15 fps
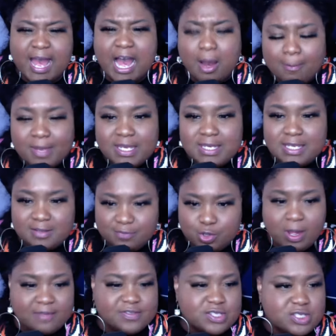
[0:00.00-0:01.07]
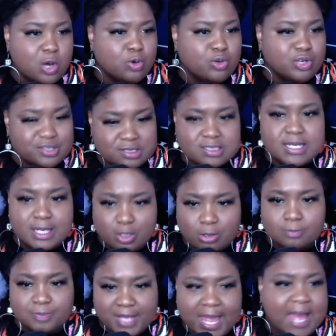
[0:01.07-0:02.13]
How many of you have sown a seed
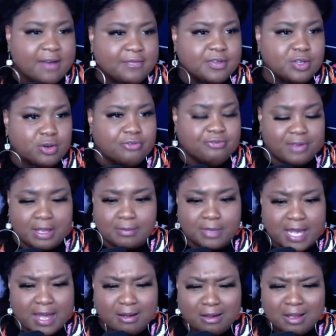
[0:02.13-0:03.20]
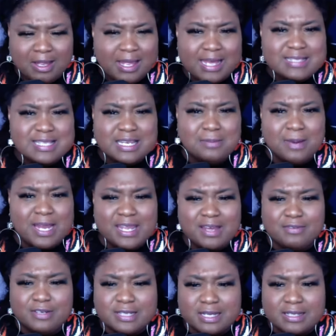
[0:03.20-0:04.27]
on behalf of your family? Has anybody
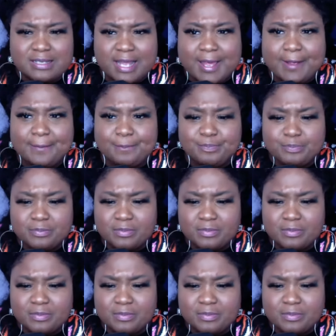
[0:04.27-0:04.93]
ever done that?